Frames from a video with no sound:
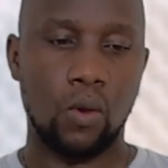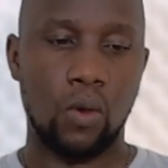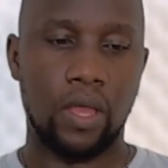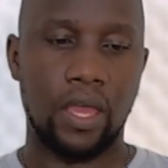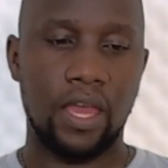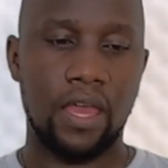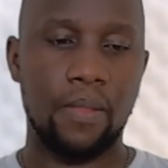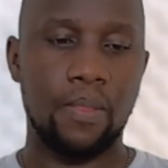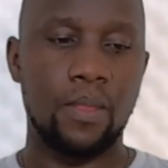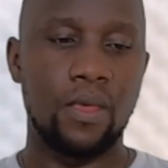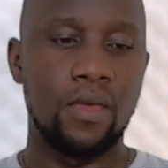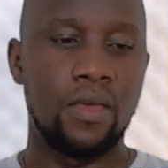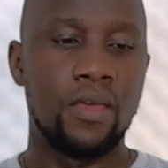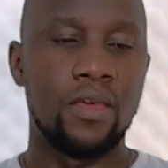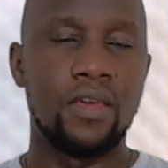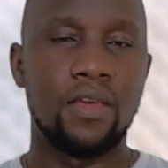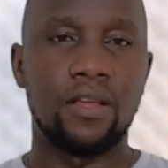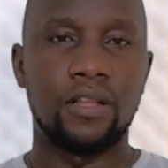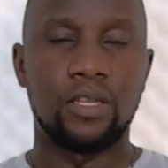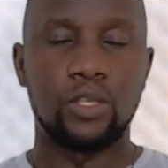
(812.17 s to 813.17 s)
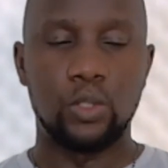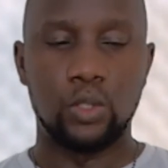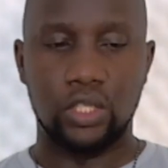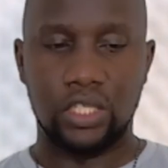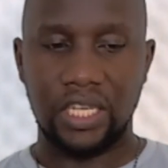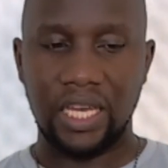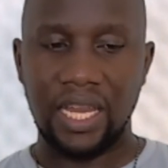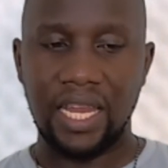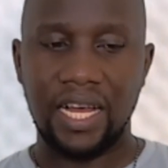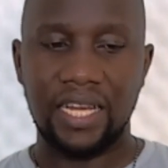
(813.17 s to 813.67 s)
Okay, you
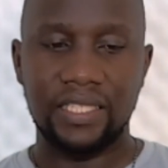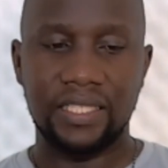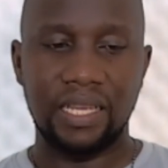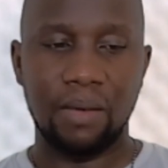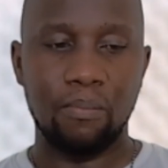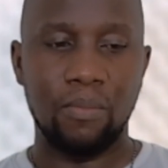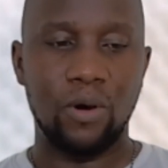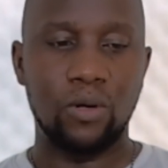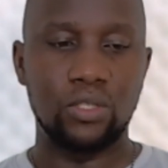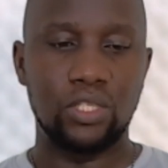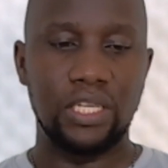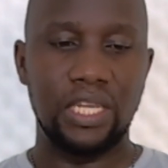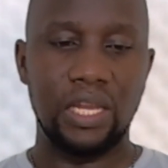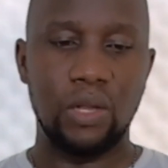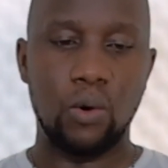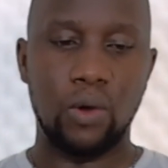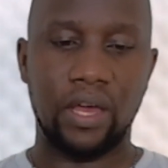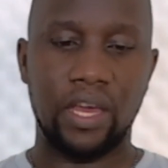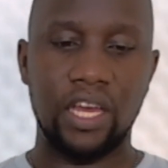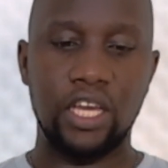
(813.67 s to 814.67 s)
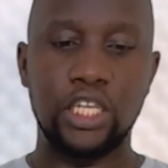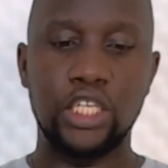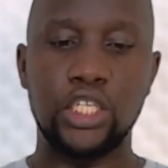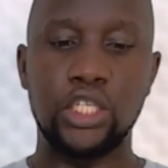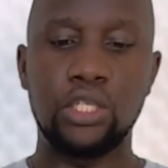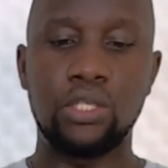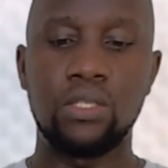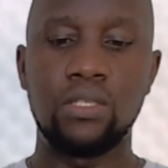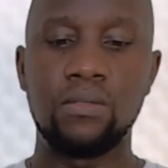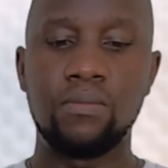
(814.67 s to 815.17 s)
tell us about the
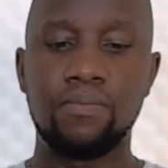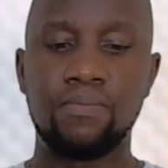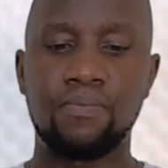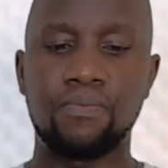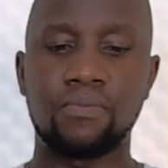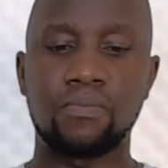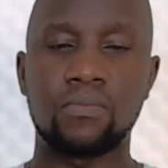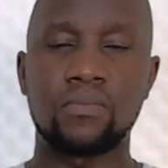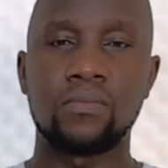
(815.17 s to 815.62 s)
location,